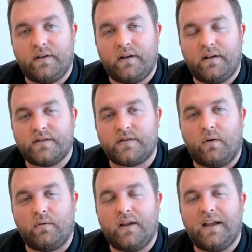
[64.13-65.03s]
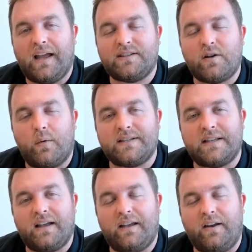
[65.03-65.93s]
So it's always
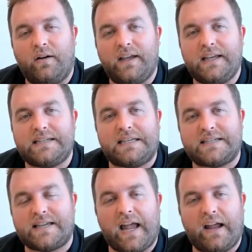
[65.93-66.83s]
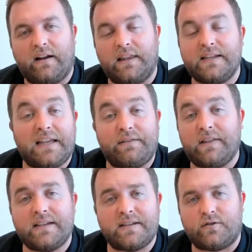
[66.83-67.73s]
easy to say and even
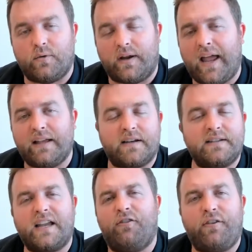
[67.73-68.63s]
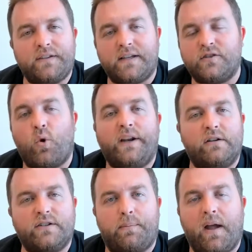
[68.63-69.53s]
listen to it. Hey, it's going to take you 15, 20
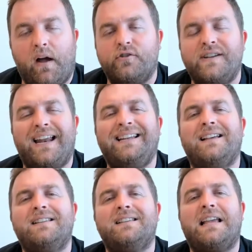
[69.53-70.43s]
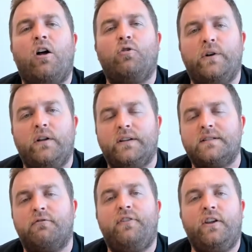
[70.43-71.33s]
years to pay off your debt. It doesn't sound real. It
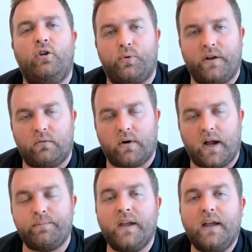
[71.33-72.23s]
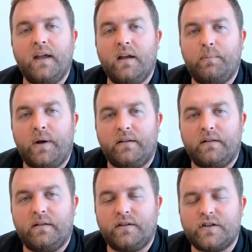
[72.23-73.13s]
doesn't feel real, right? But
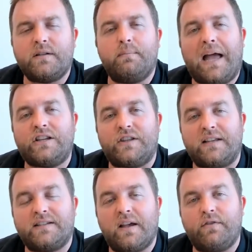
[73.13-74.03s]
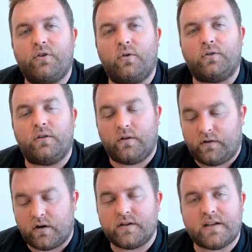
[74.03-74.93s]
just imagine that
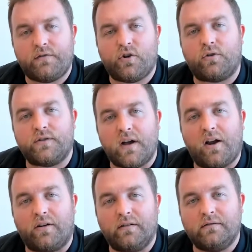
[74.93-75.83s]
their 7-year-old daughter